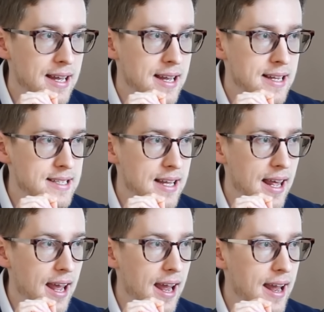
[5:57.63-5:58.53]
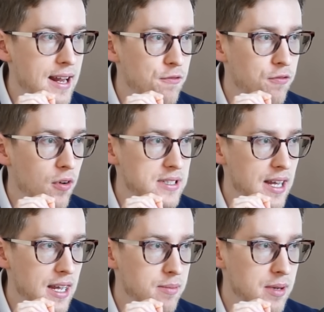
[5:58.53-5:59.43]
said
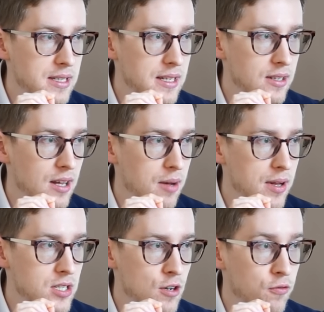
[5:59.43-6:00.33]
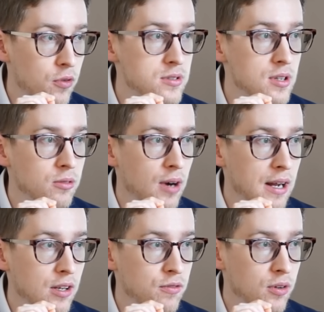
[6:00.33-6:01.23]
infotainment. He did not mention full self
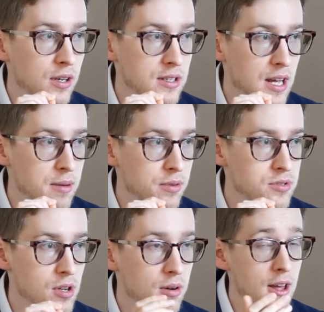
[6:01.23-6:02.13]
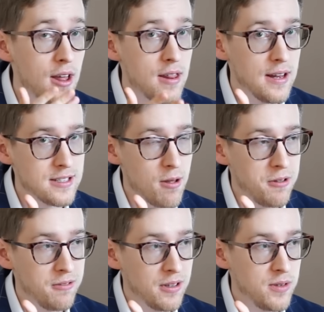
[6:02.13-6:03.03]
driving, for example, so that's
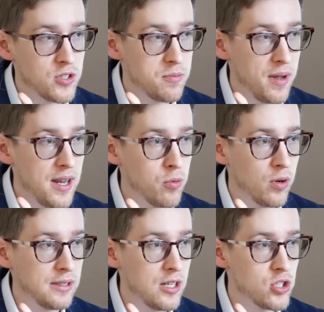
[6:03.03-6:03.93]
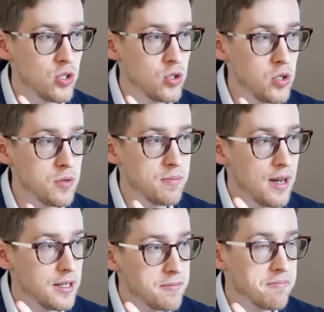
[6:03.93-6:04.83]
something that we should pay more attention to,
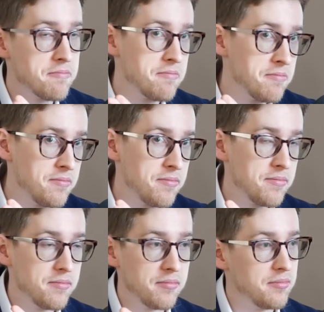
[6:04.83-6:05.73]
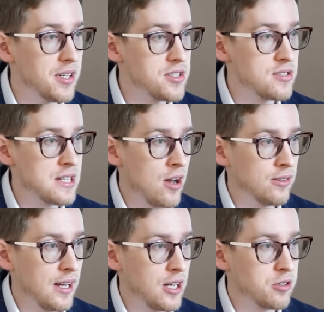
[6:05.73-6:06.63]
but doesn't sound
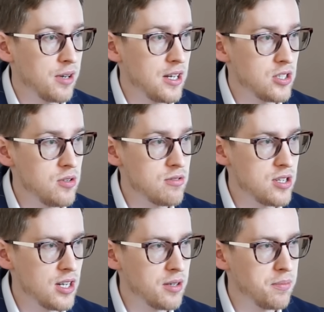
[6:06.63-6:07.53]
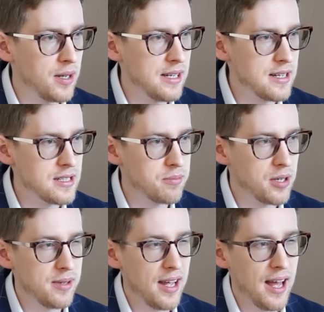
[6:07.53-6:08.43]
like great news here. But Tesla
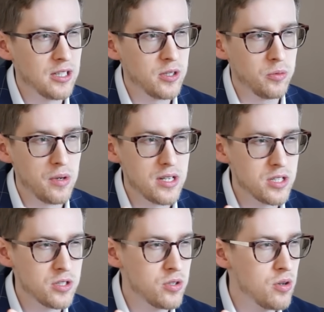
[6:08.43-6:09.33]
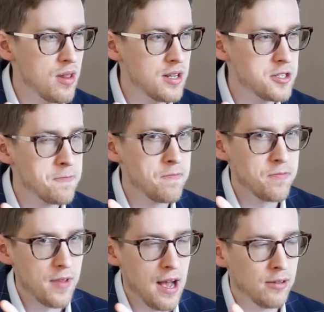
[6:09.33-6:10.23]
probably had good reasons to do this.
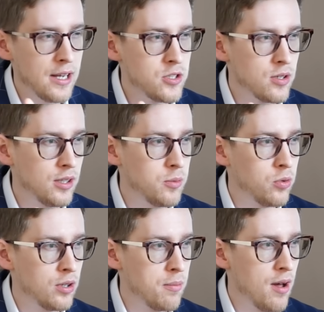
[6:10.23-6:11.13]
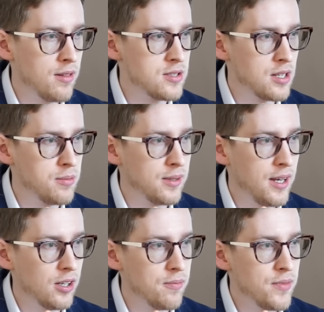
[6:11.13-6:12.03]
I'd like to learn more about this a little bit
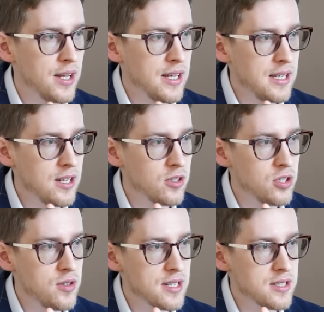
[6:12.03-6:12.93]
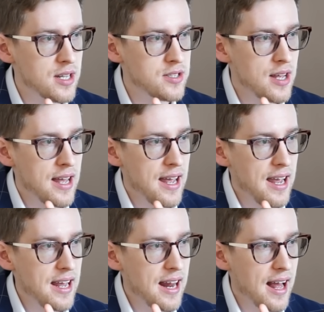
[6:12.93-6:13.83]
later. He continues and says,
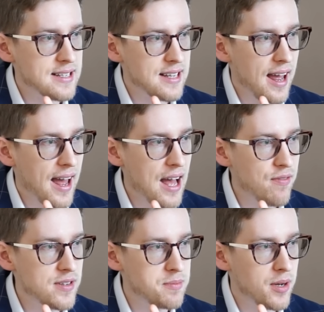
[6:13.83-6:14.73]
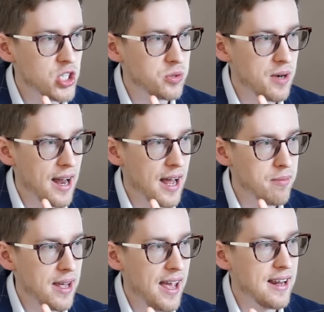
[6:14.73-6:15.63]
it has half as much
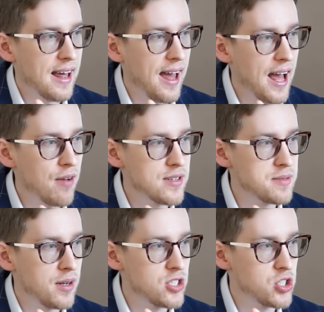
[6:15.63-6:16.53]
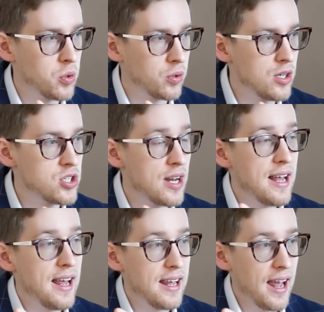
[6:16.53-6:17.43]
RAM and half as much storage,
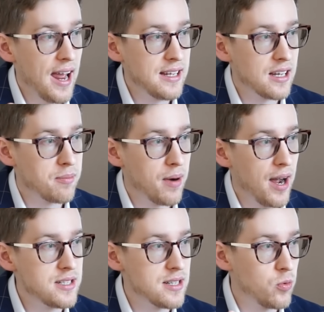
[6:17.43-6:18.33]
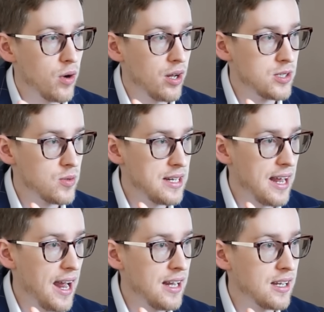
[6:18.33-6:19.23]
8 gigabytes and
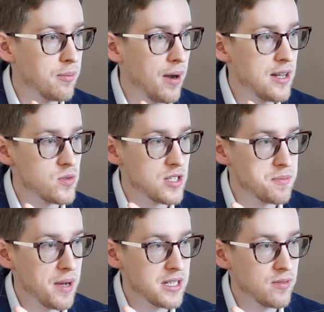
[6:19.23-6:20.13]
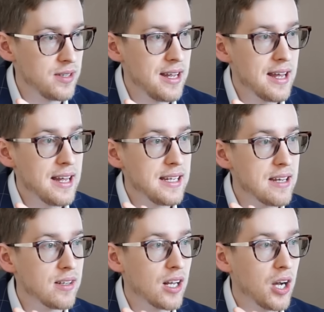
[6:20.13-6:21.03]
128 gigabytes respectively.
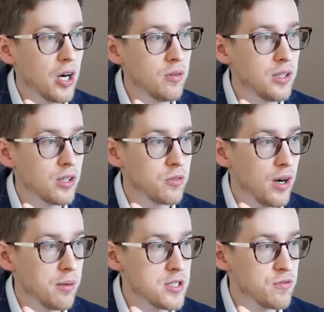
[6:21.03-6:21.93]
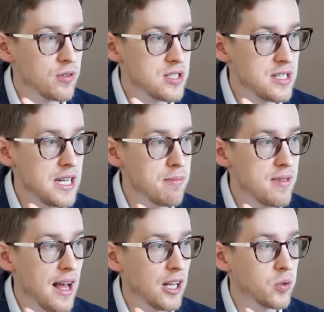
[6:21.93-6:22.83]
Given current requirements for Steam,
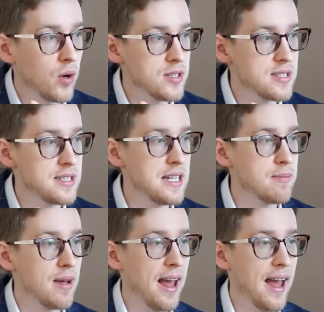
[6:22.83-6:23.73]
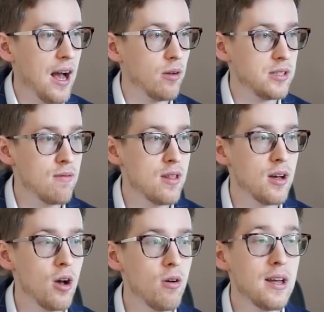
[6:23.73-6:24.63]
that crosses Steam out, even
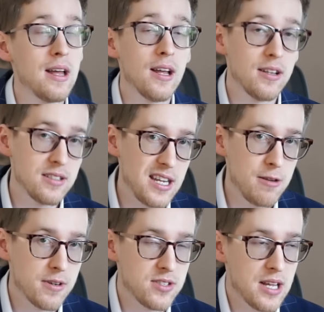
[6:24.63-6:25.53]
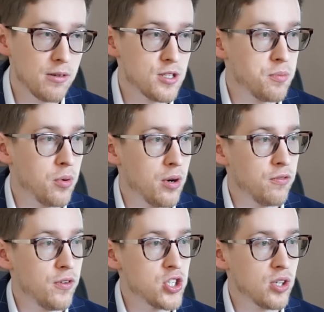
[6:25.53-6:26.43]
though Steam was never supported
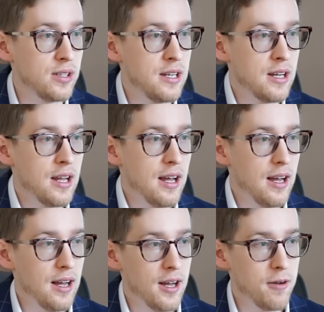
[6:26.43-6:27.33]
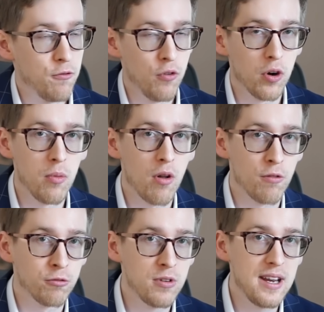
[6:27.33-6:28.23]
officially for Model
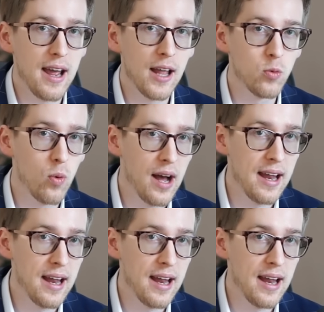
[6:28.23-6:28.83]
3 and Y